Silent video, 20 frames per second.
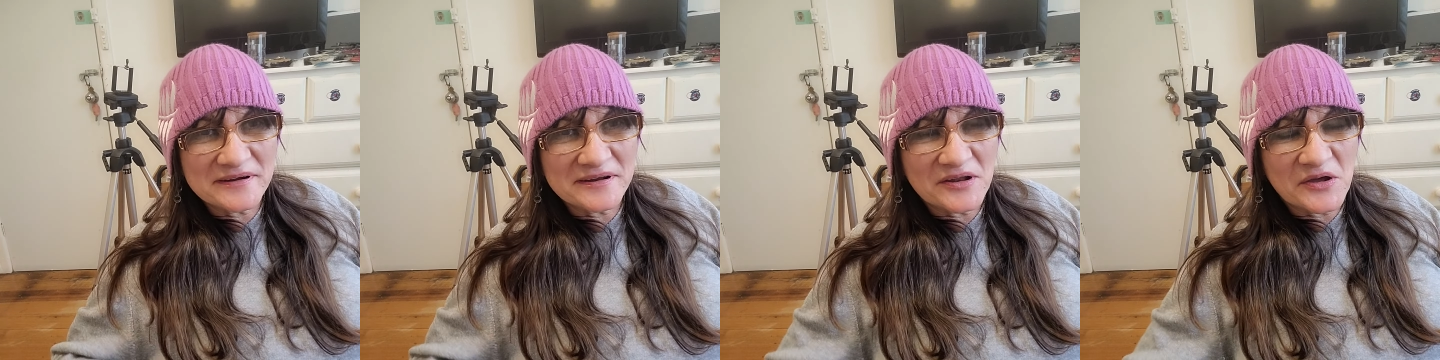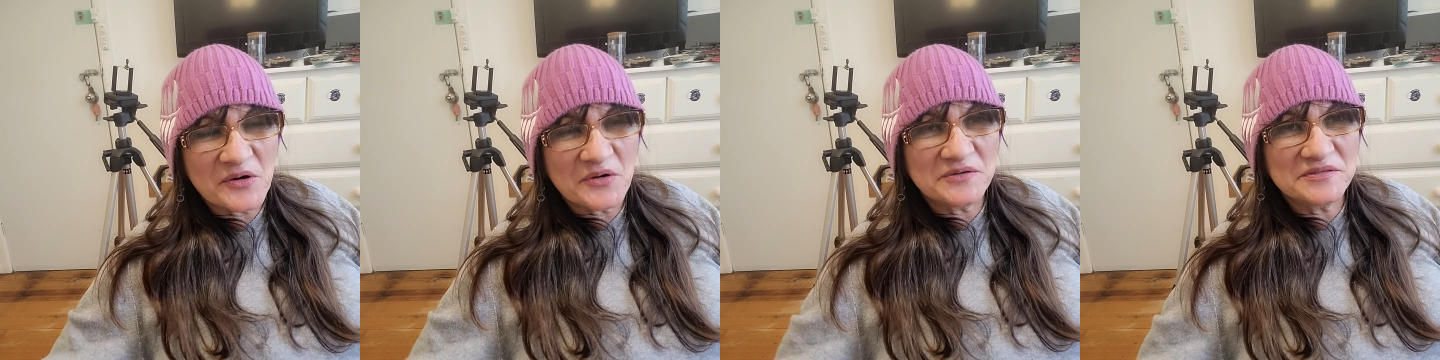
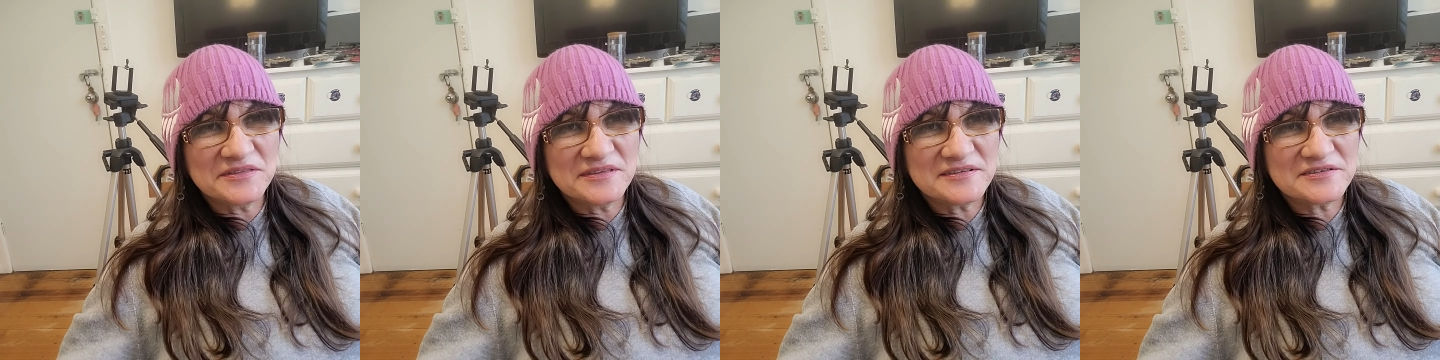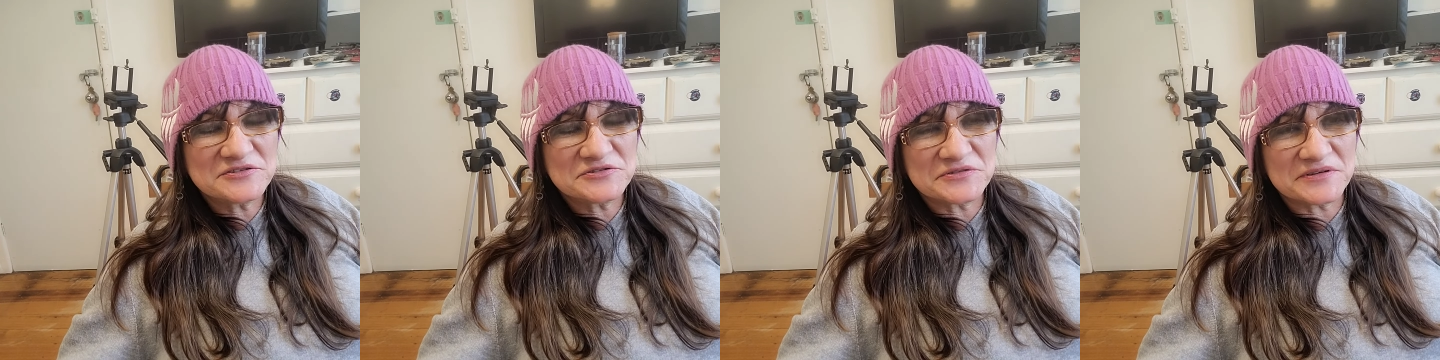along the
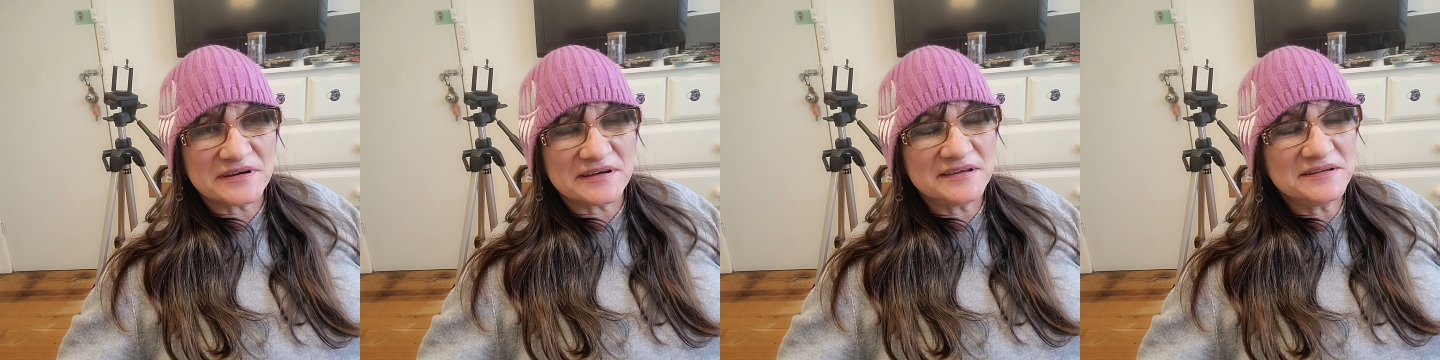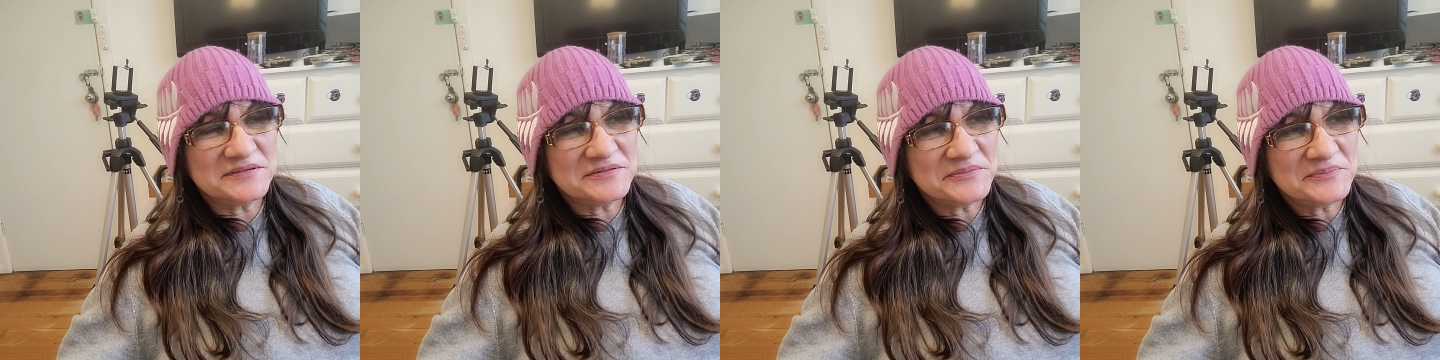
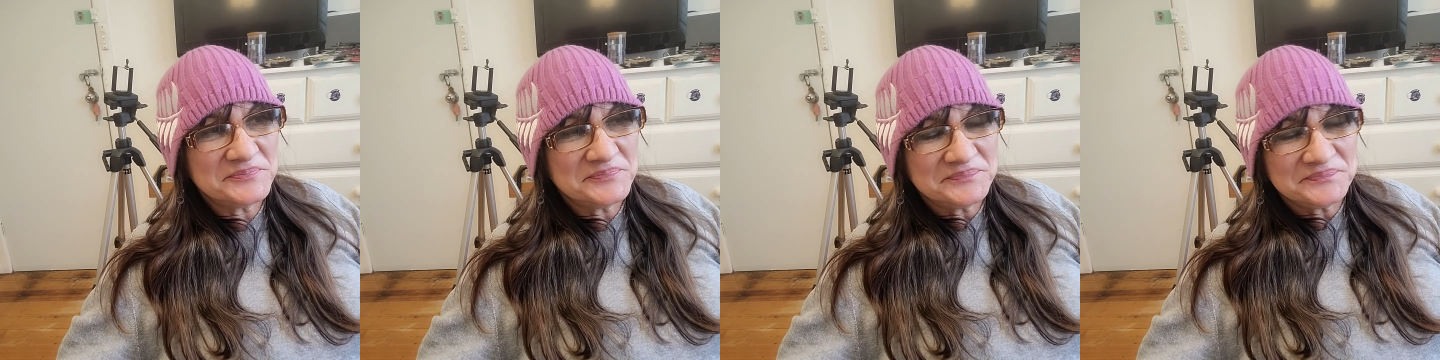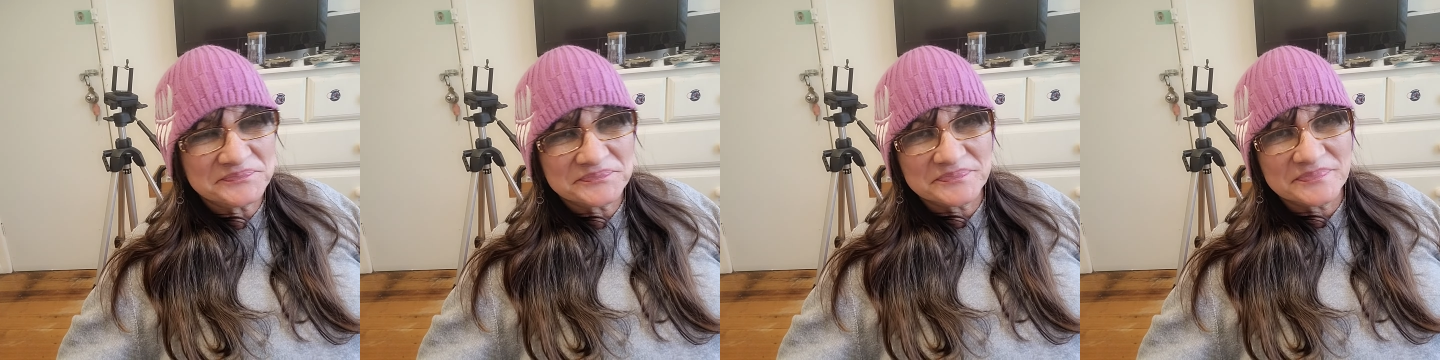street
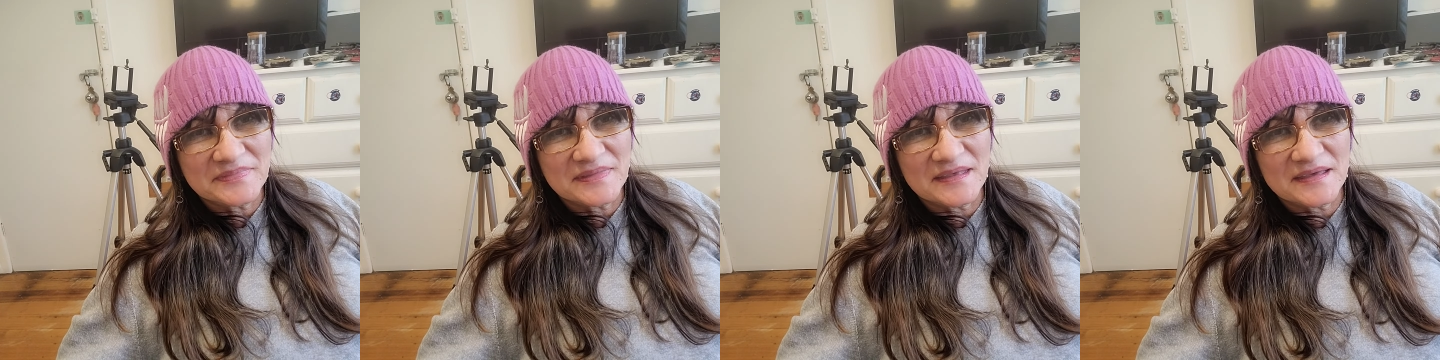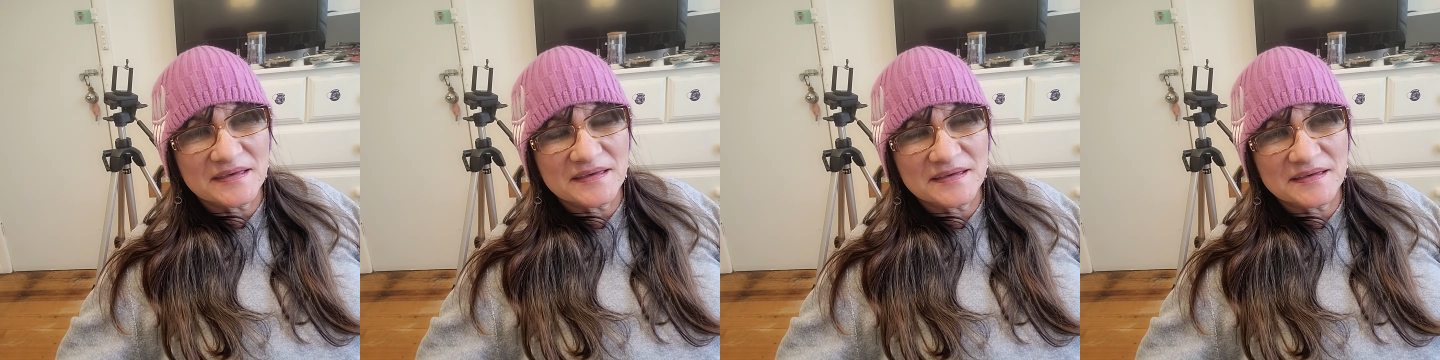
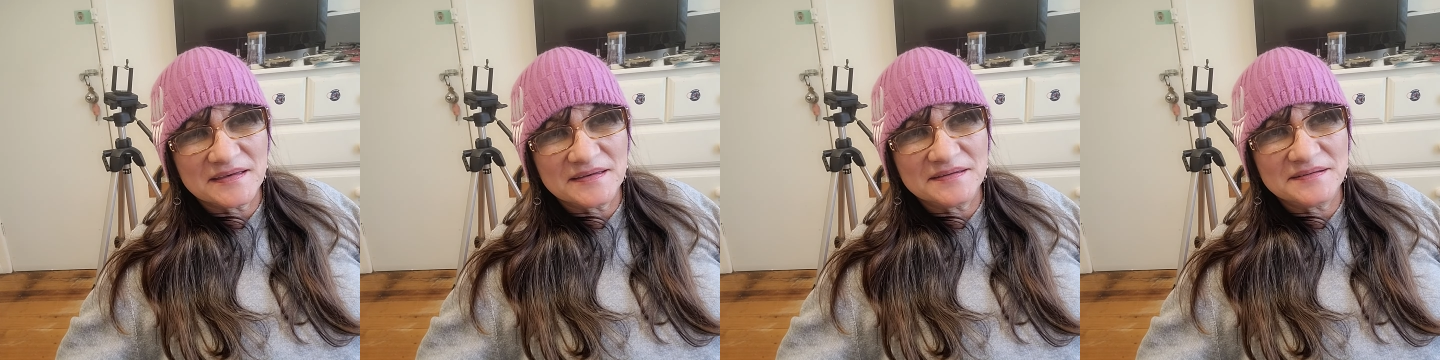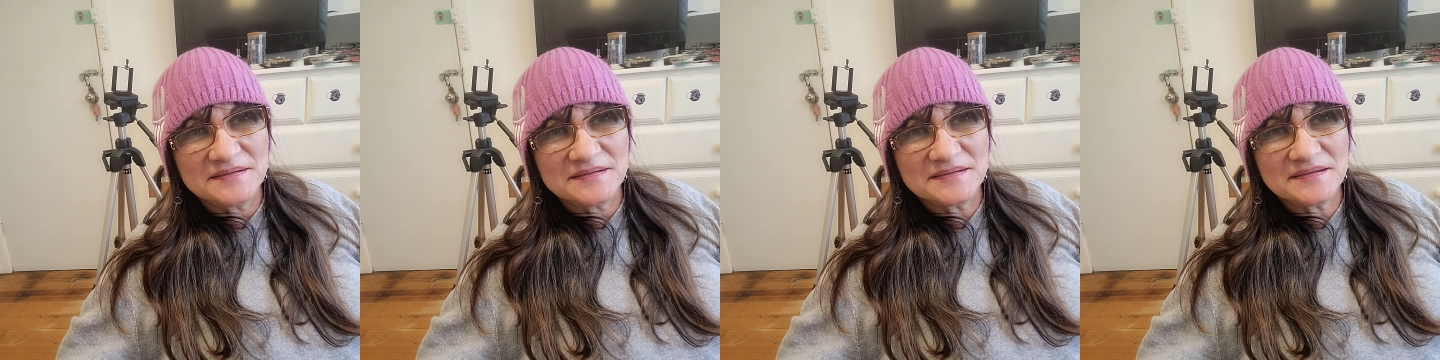
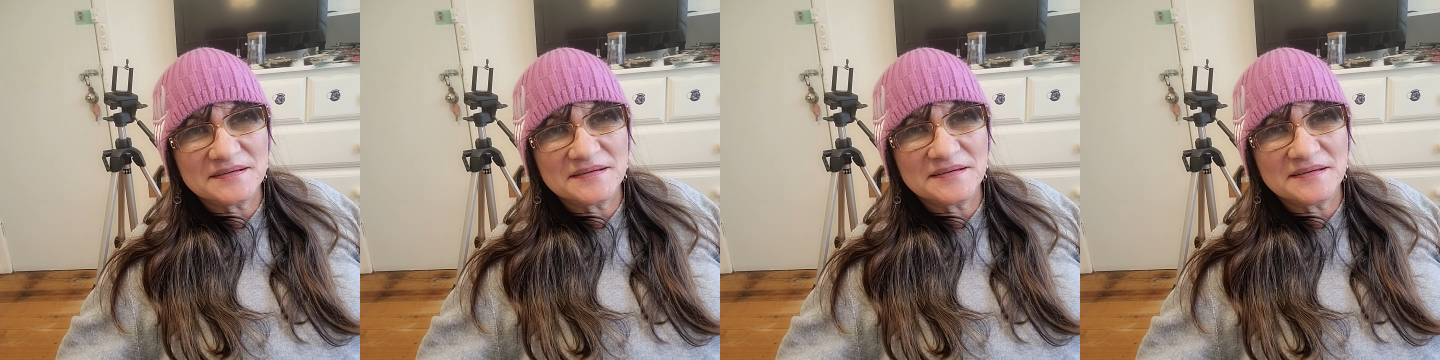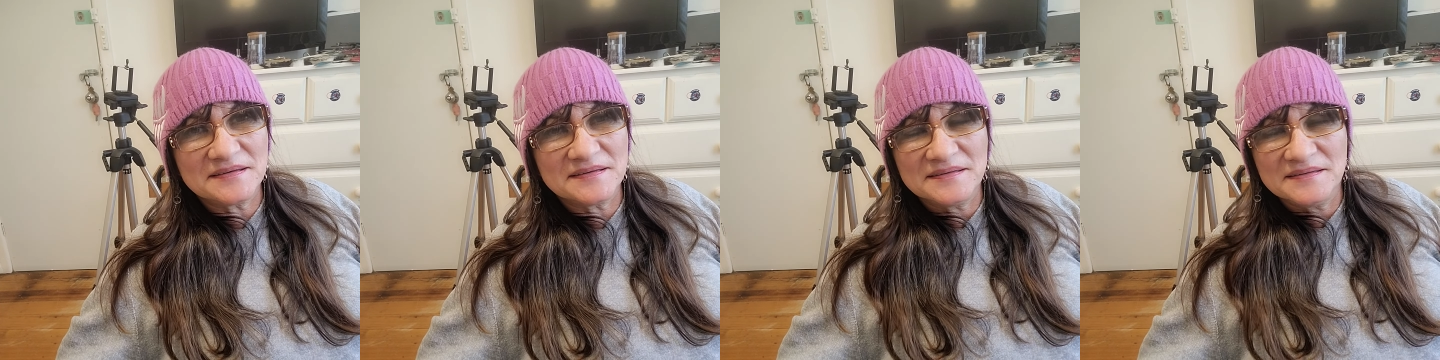and
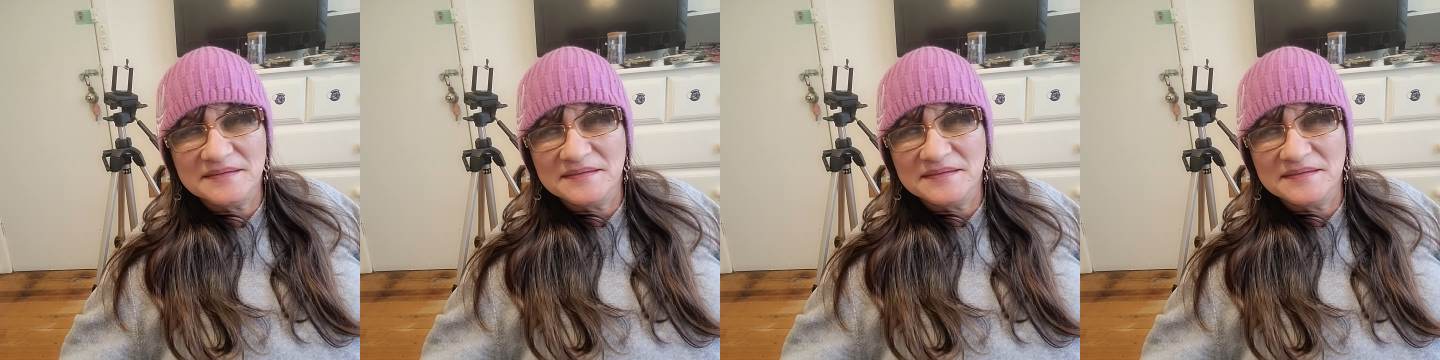uh,